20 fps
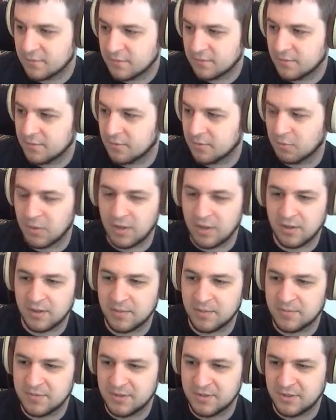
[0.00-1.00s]

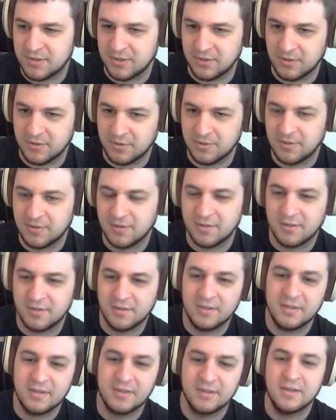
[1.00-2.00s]
Welcome to
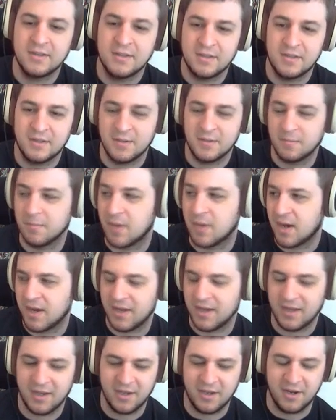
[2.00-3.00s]

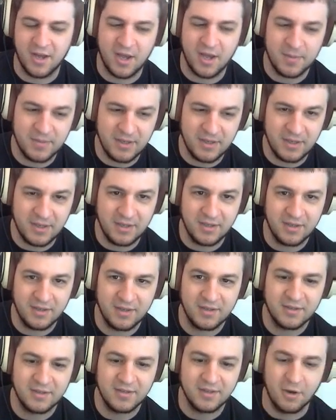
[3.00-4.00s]
my Hanabi
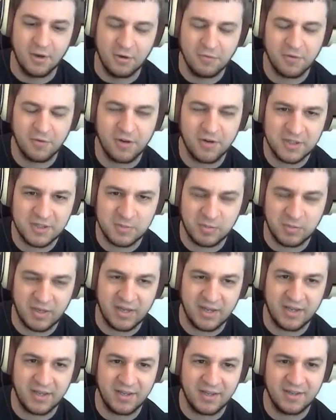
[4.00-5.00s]

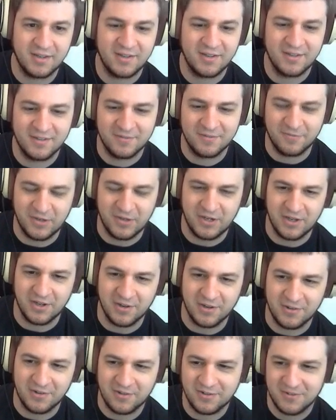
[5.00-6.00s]
over-explaining
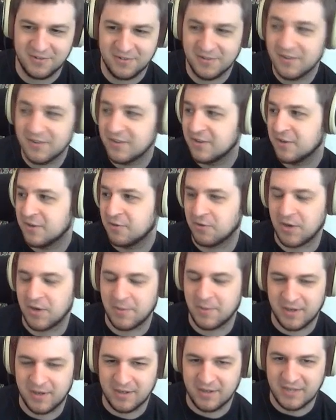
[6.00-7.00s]
video, where I'm
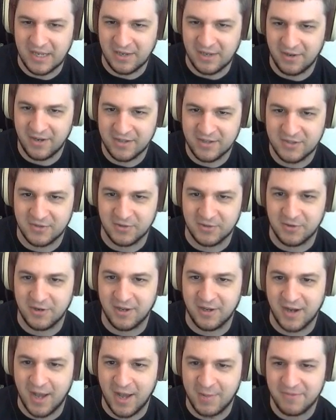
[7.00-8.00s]
going to take you guys through a
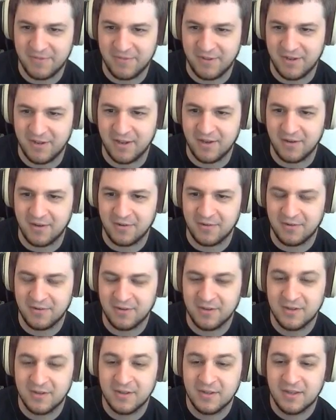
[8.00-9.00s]
Hanabi video
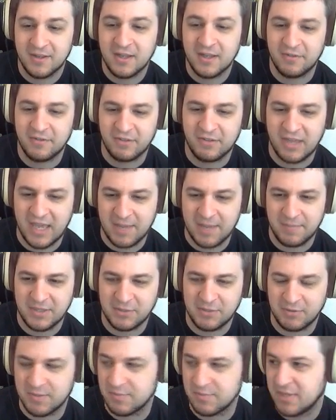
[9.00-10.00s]
of a game
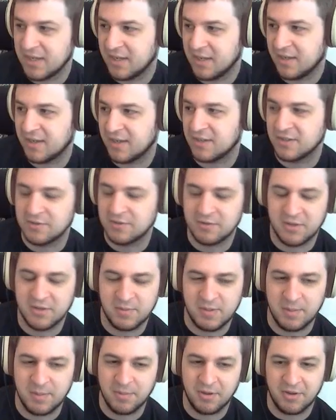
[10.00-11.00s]
between me and two of the
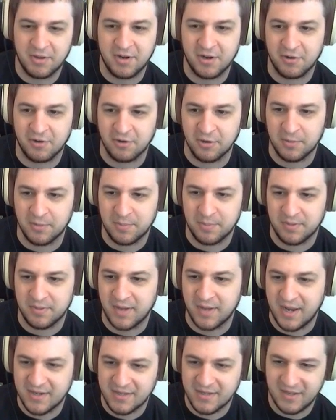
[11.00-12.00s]
people in our group,
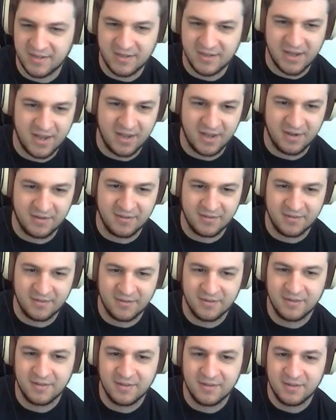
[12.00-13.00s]
910 Dan
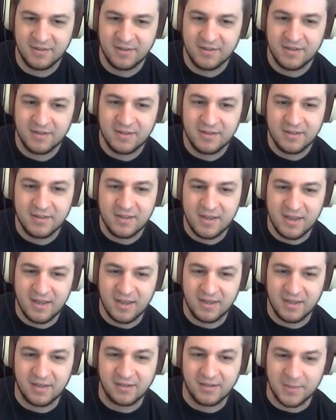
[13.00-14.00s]

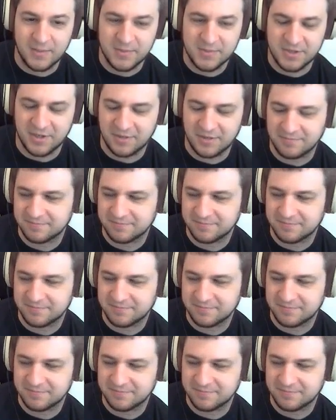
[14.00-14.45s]
and Libster.